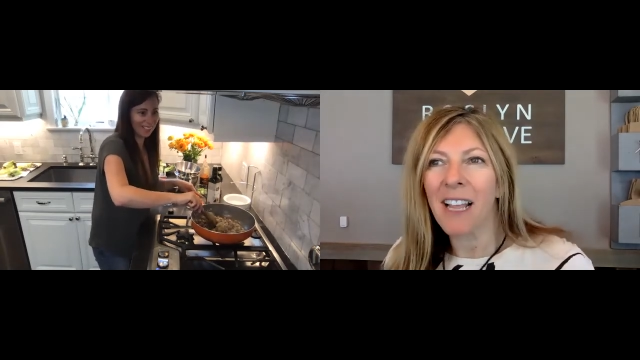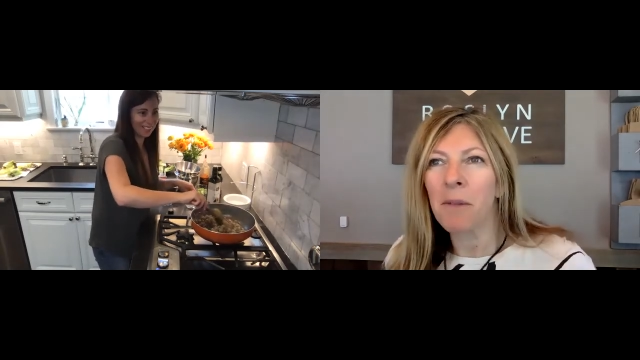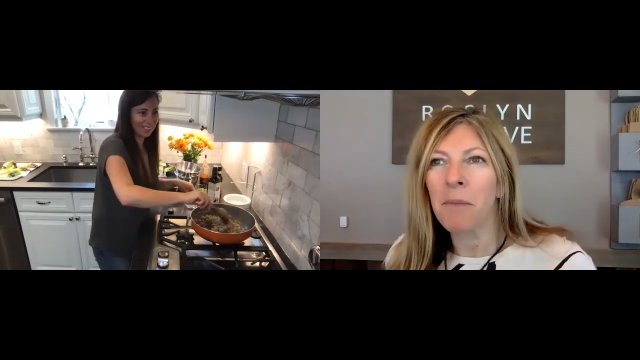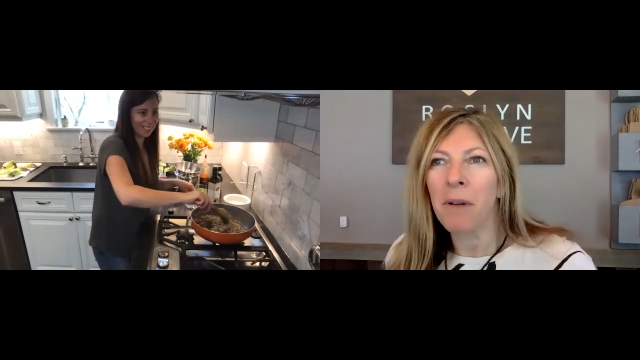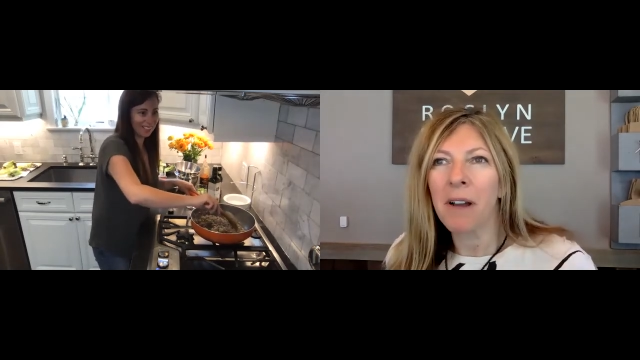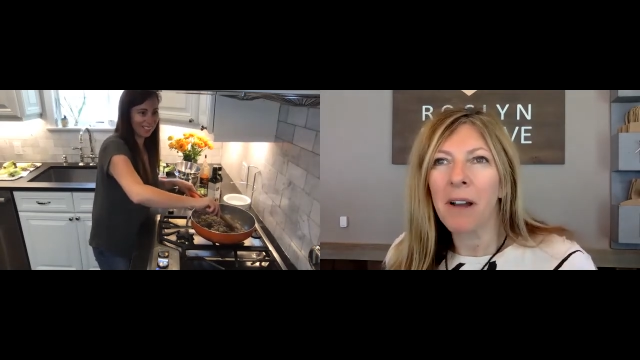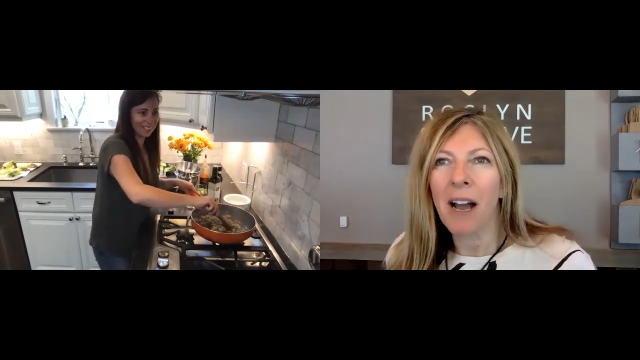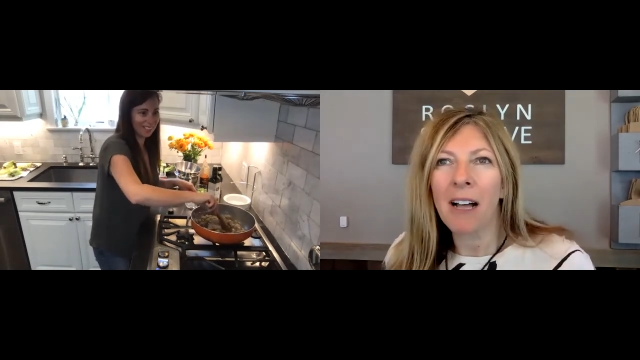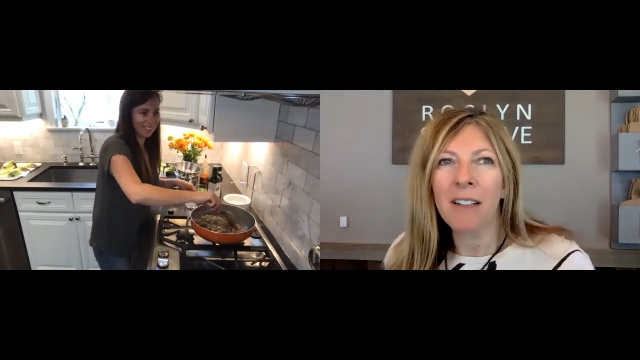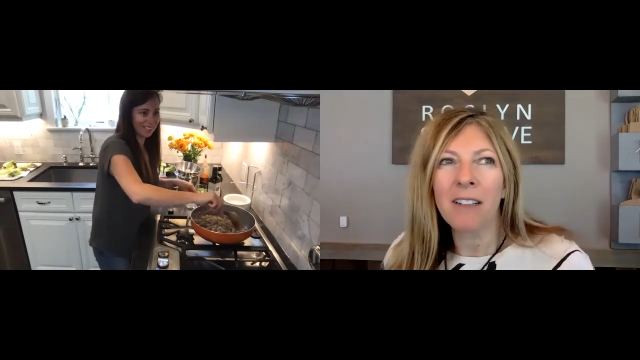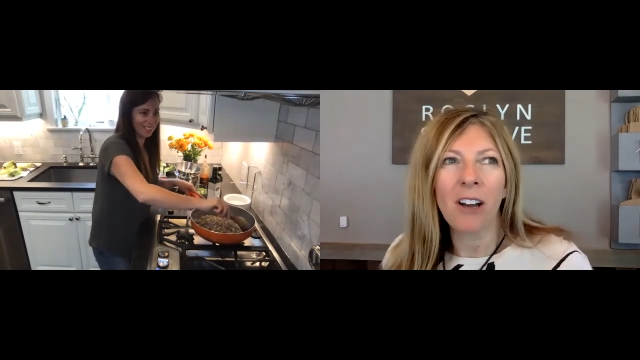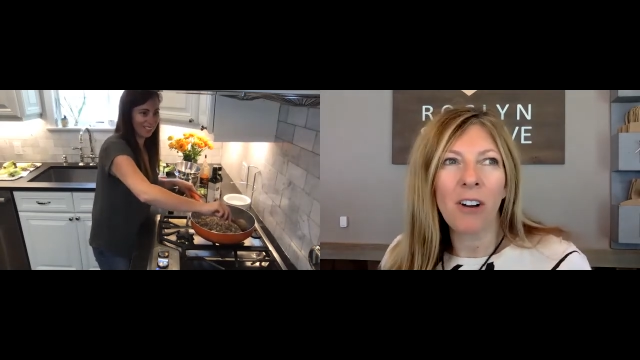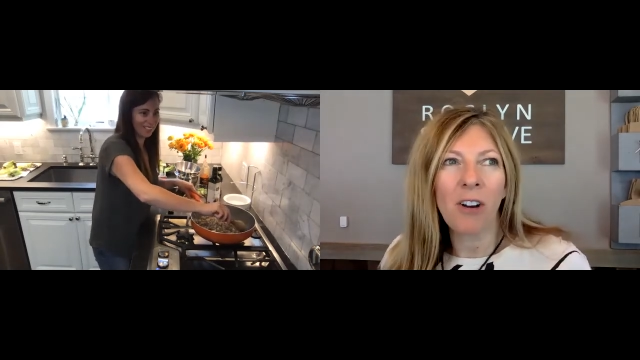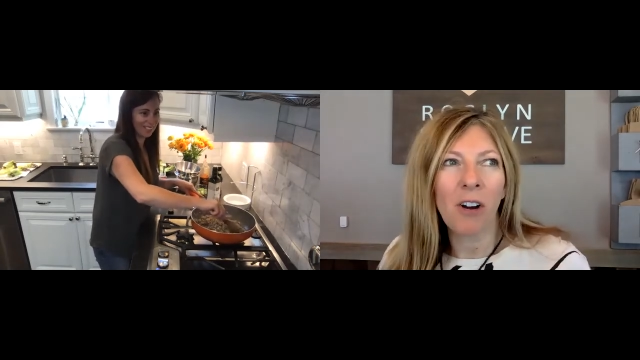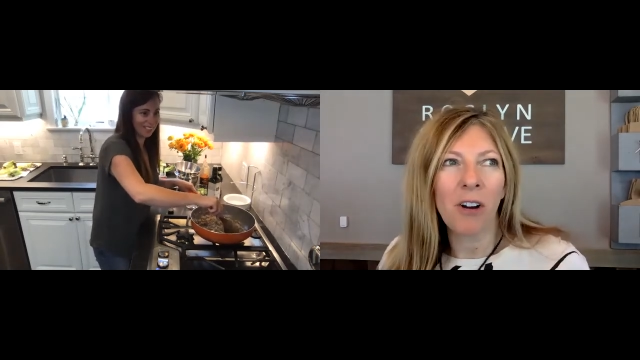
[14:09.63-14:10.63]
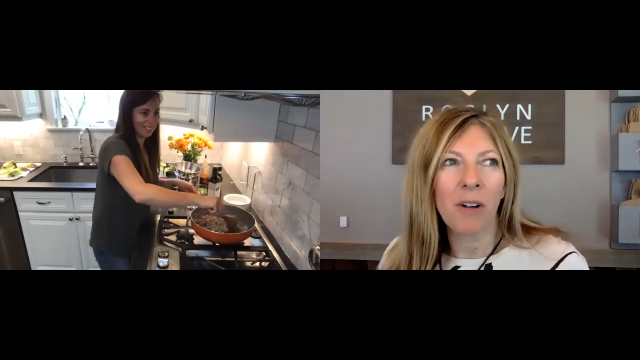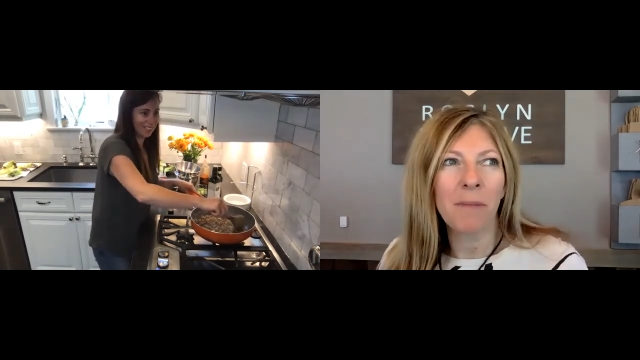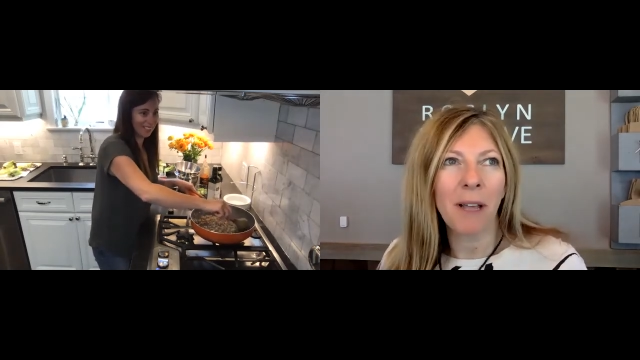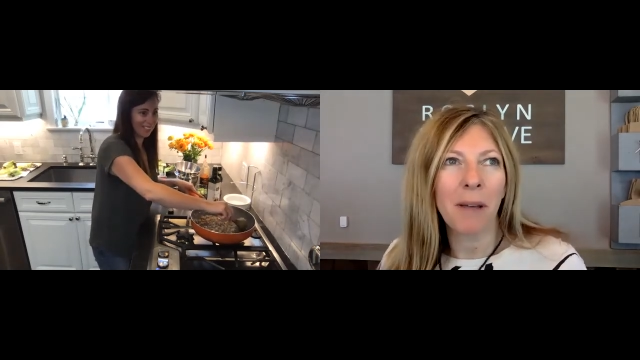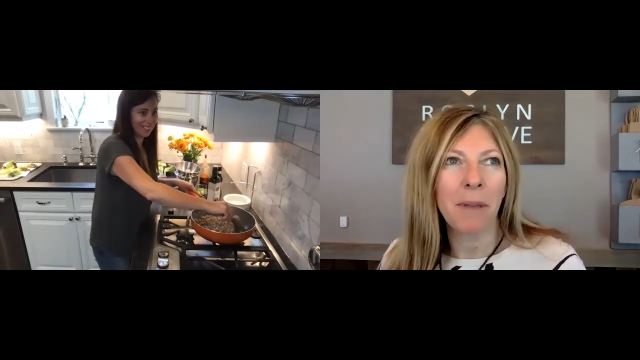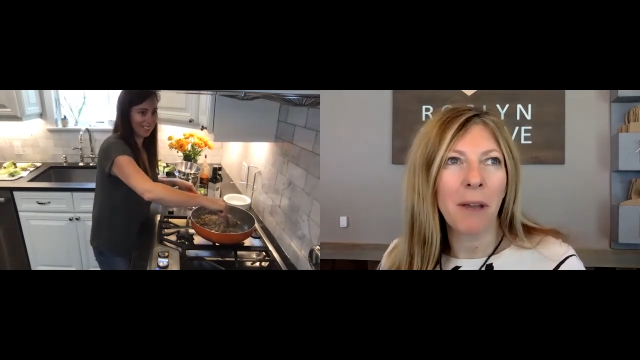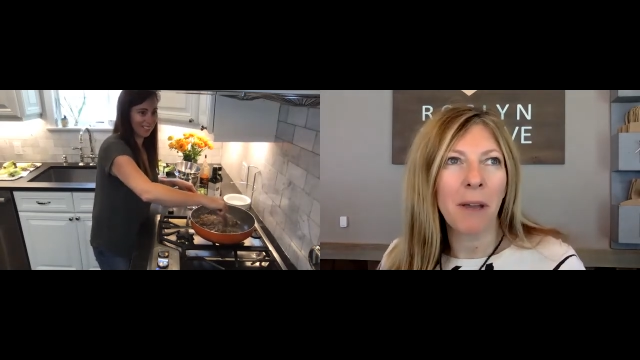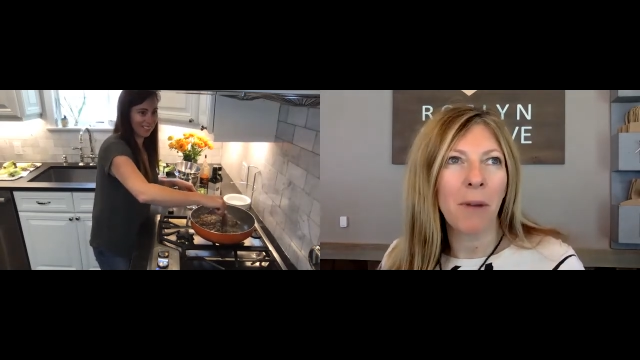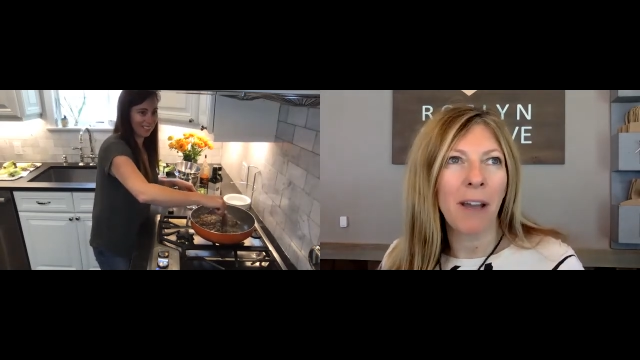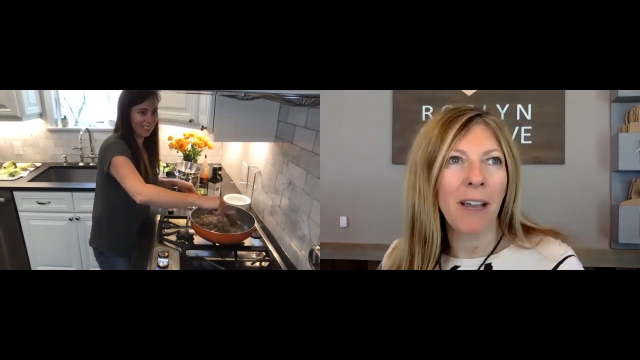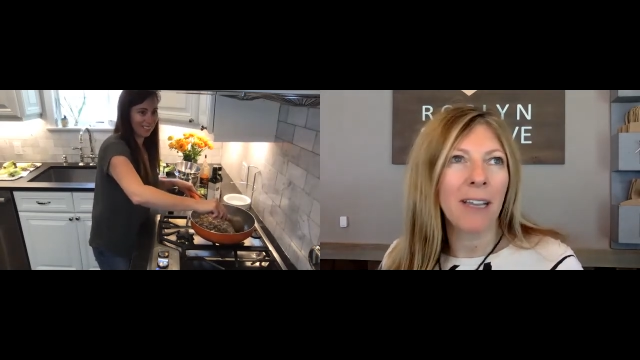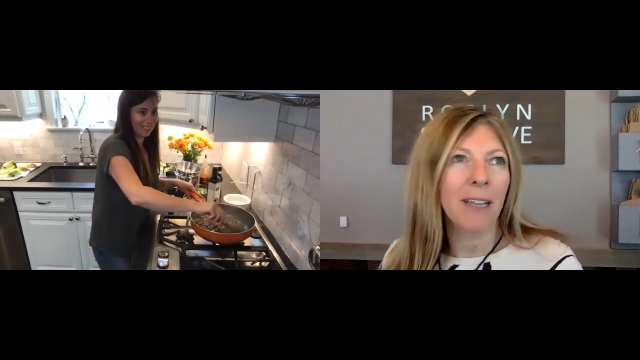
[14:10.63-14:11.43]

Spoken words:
No, but I'll go home. They'll be awake